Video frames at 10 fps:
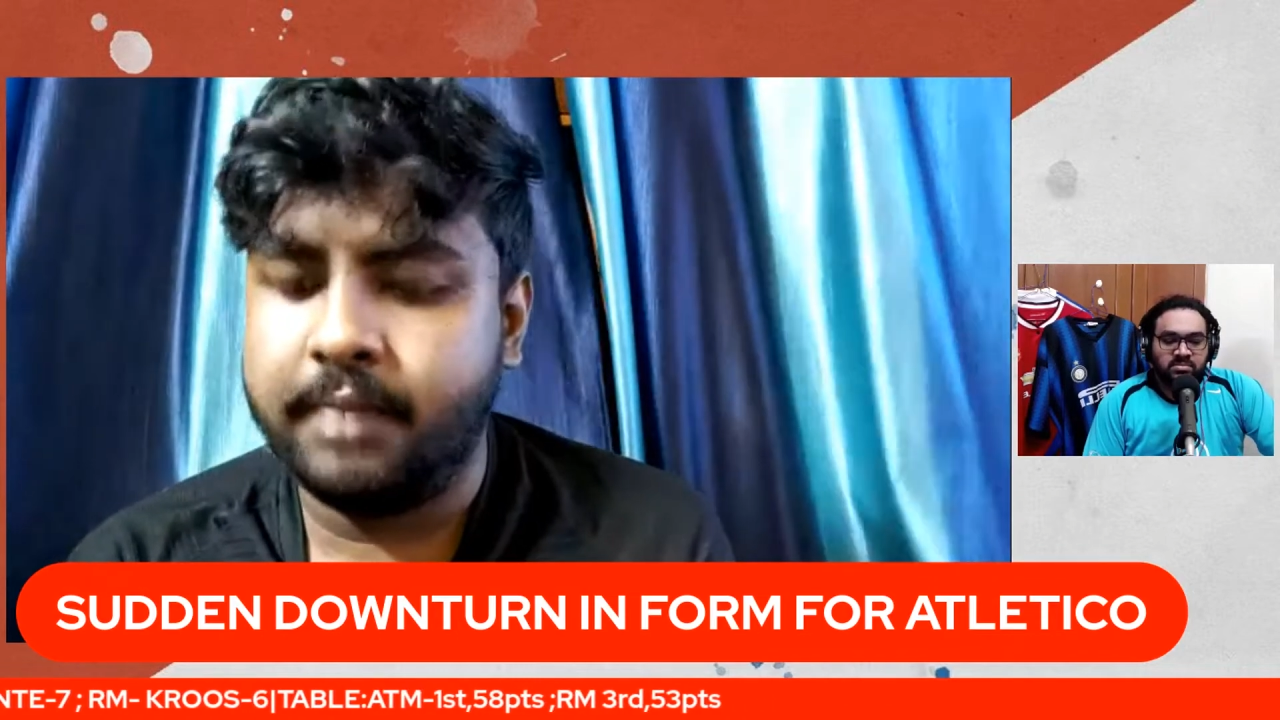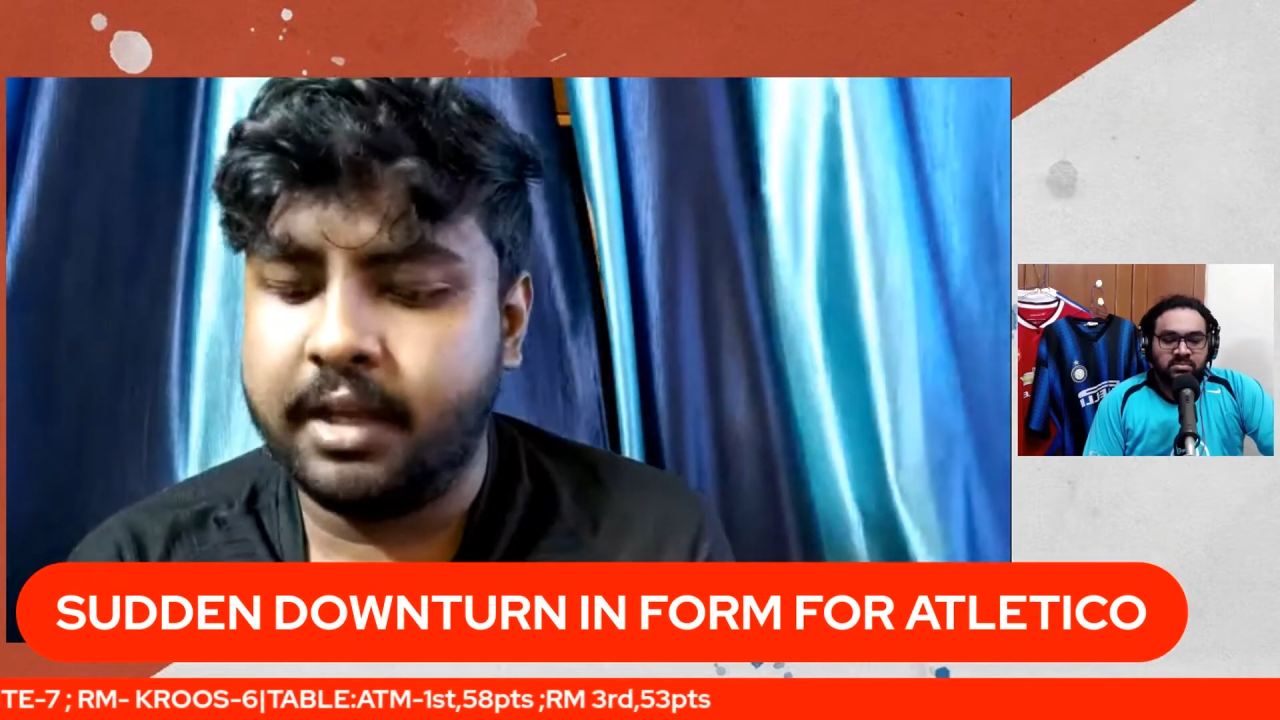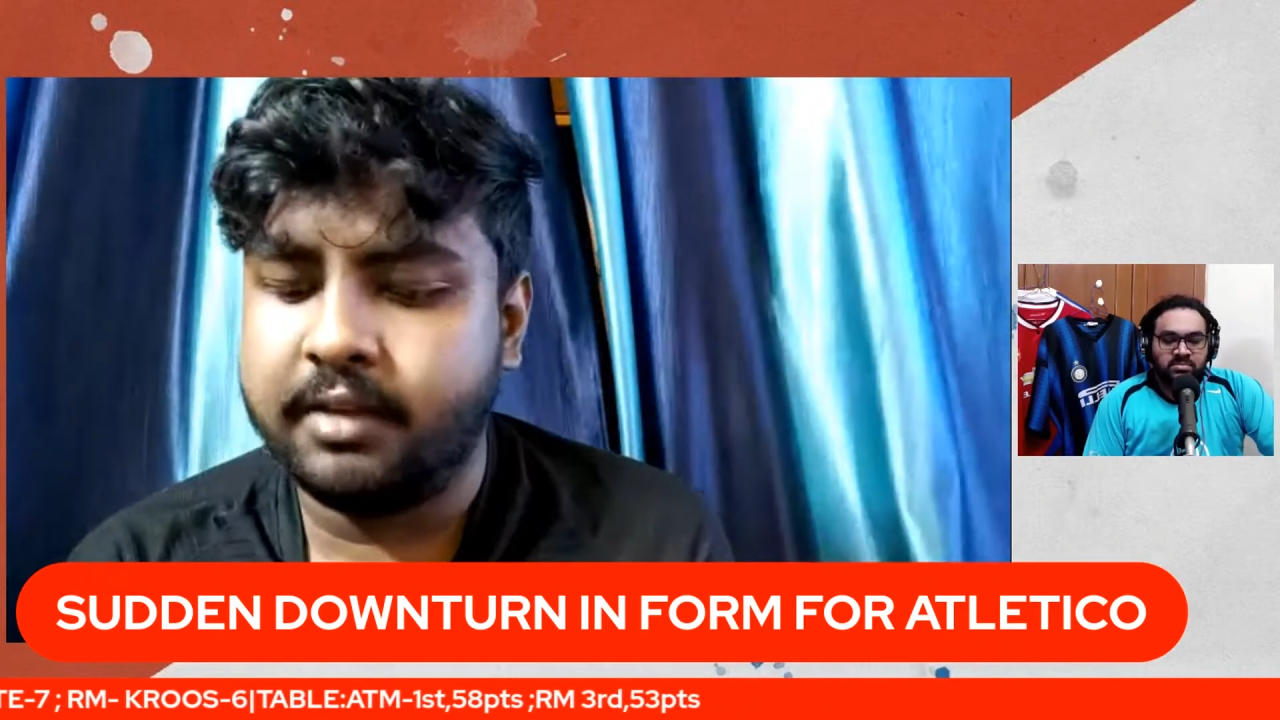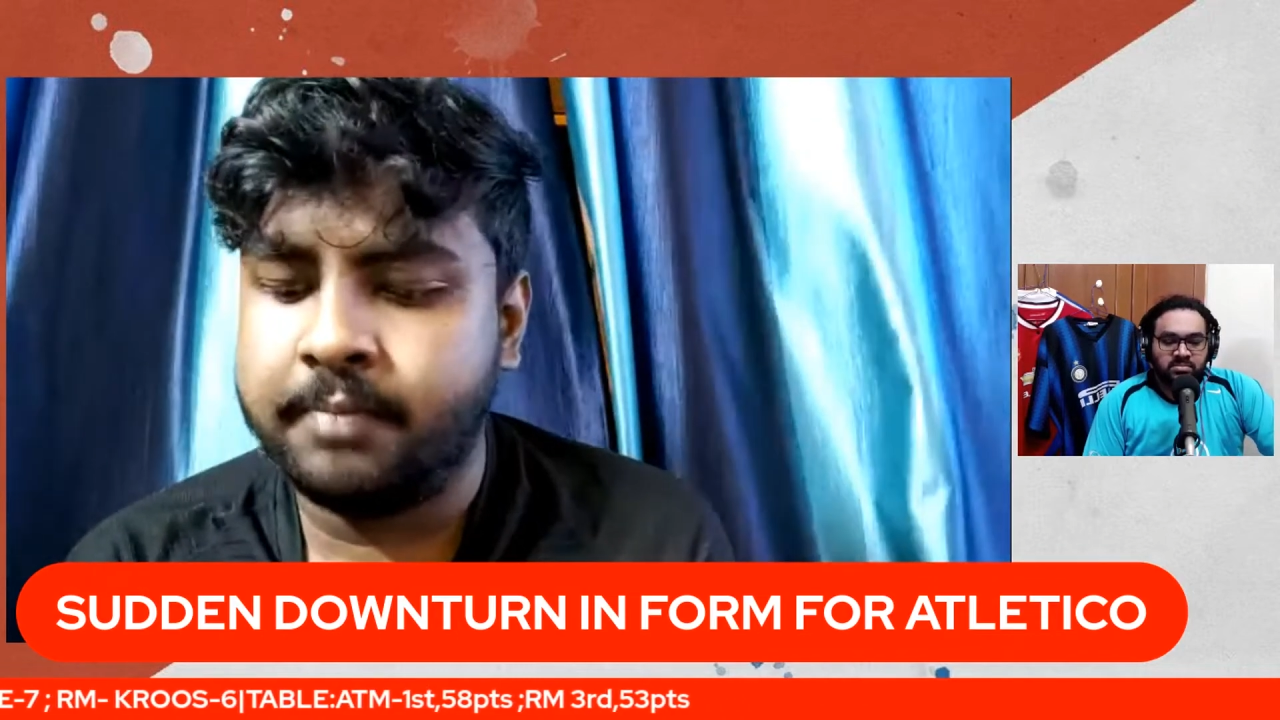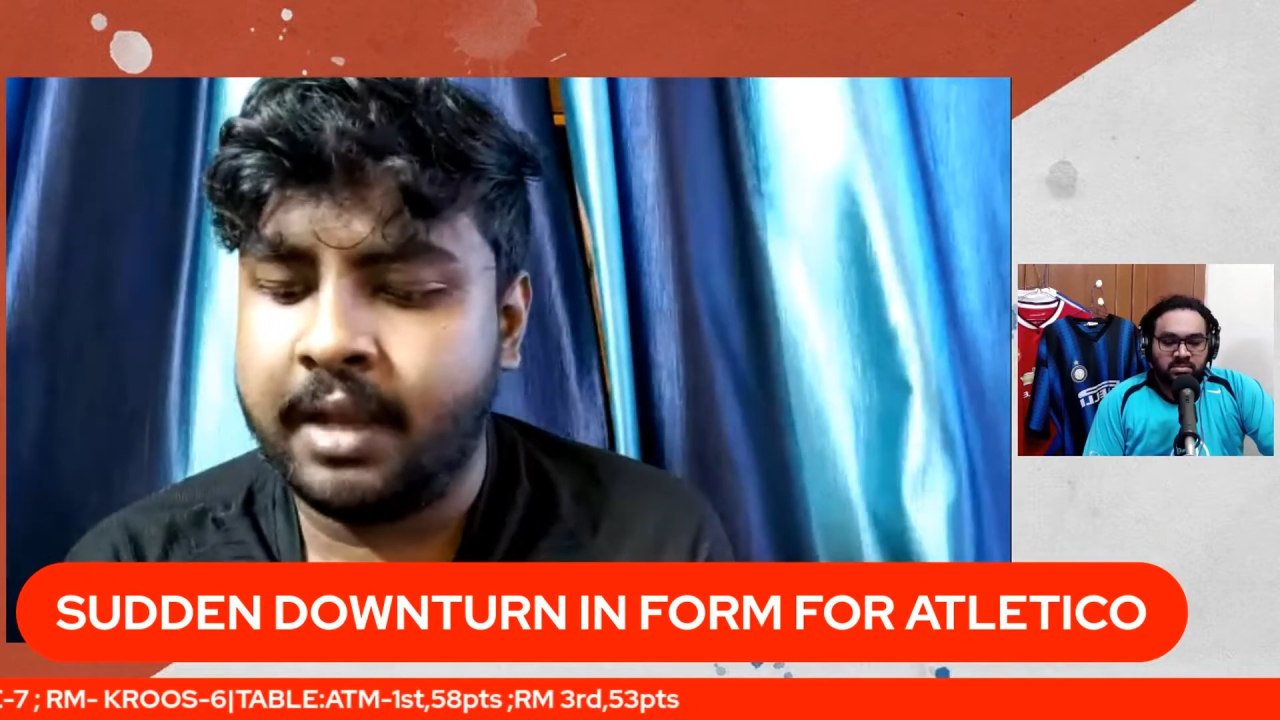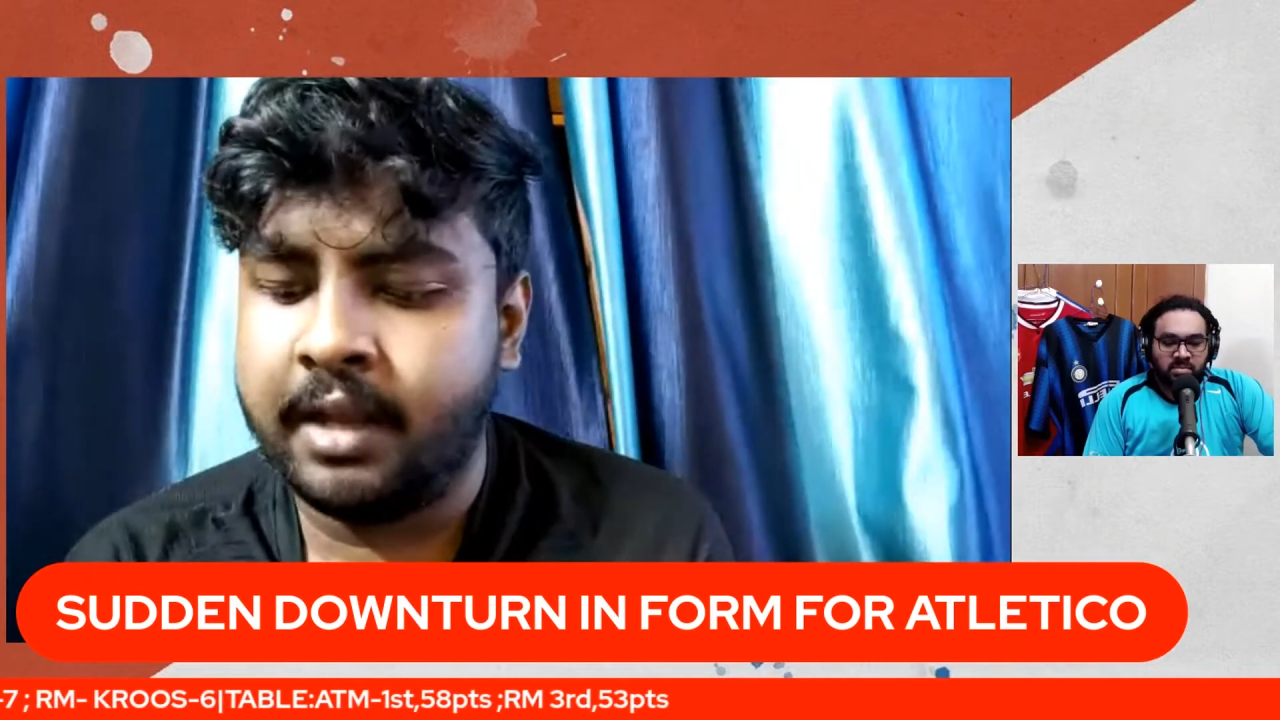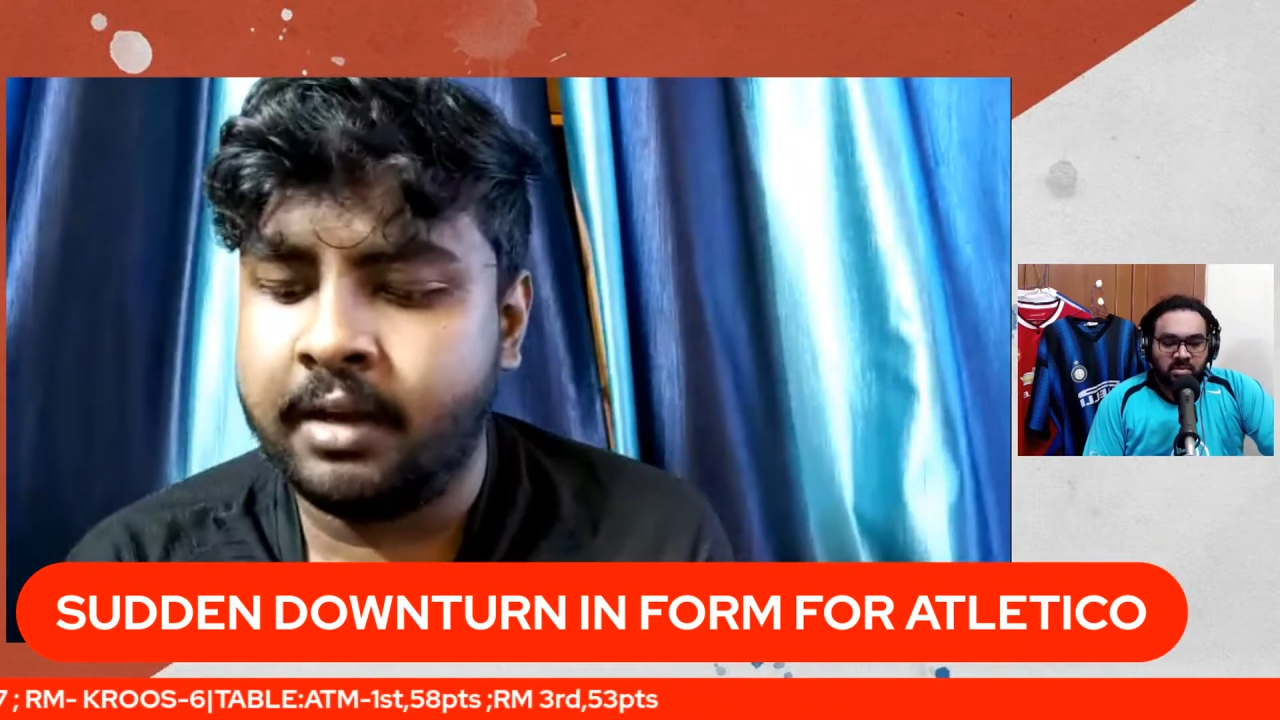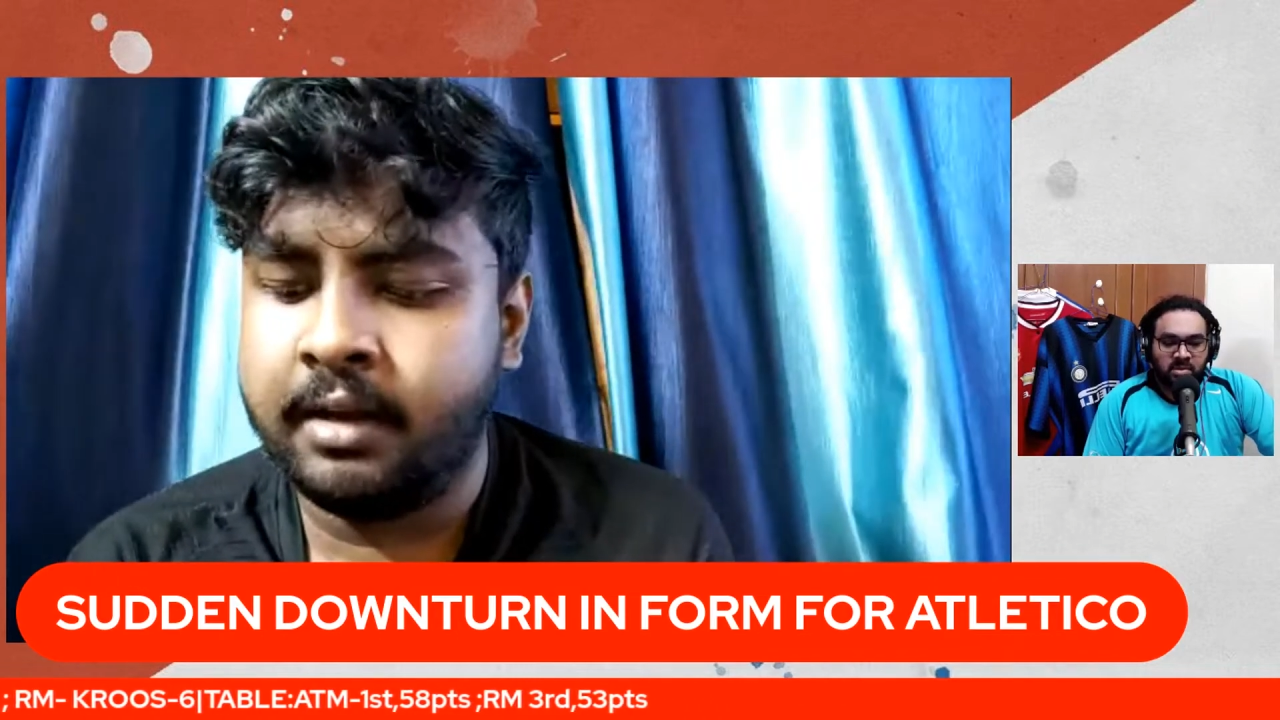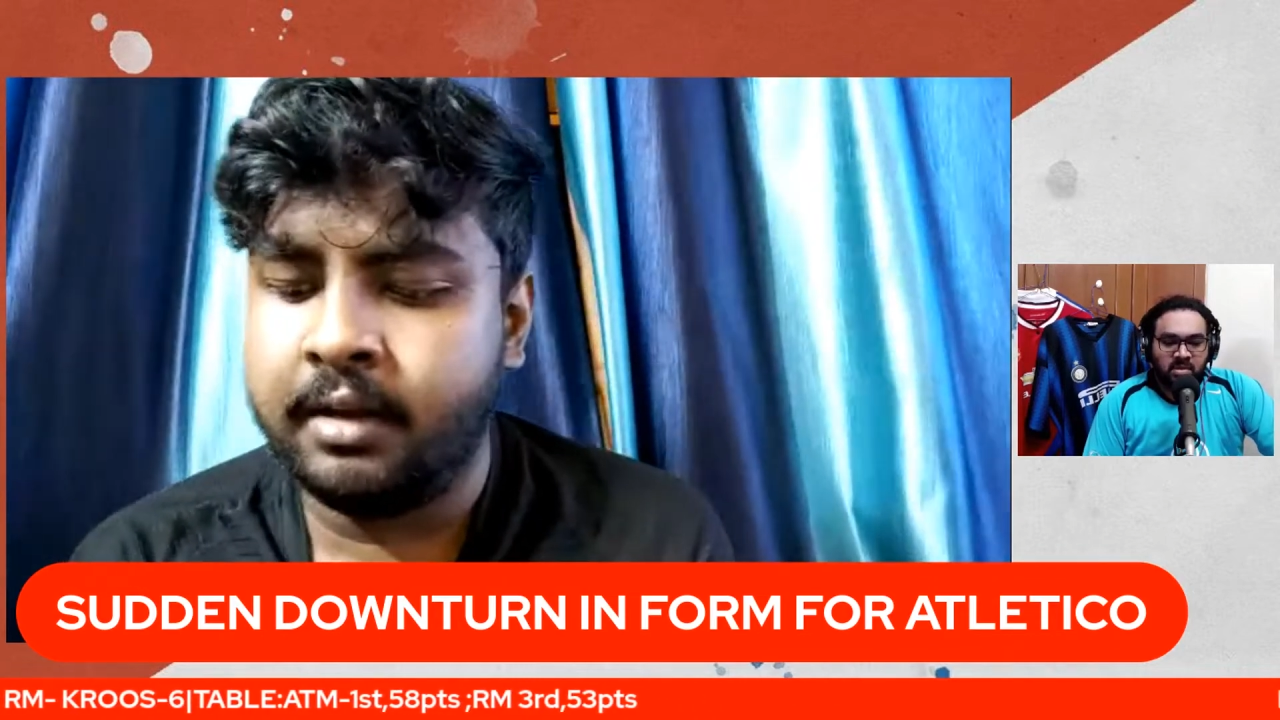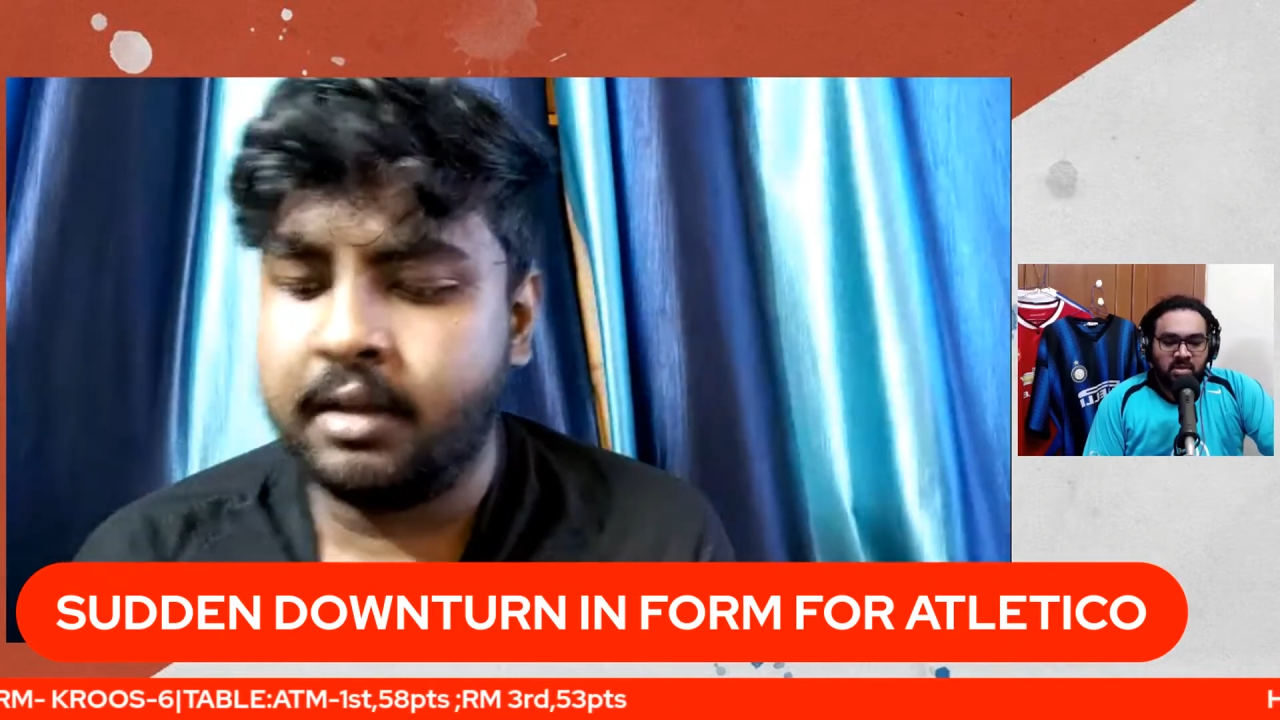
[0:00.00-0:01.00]
his
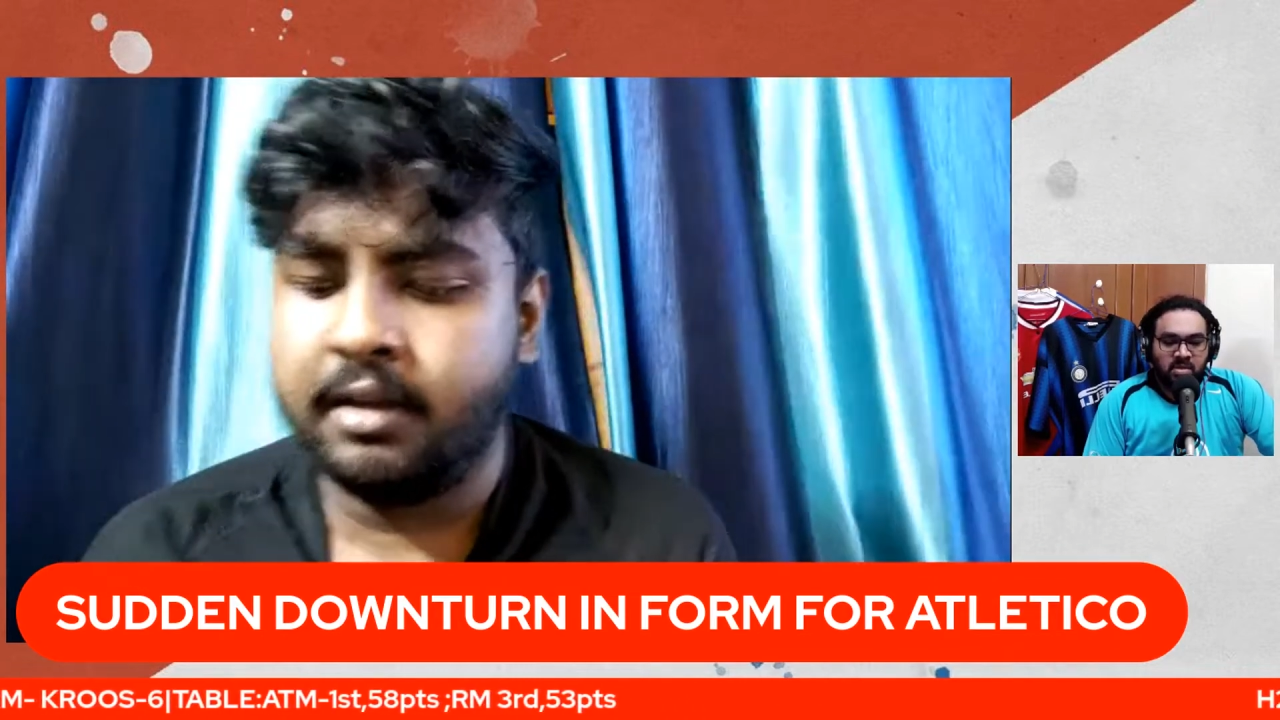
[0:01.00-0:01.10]
main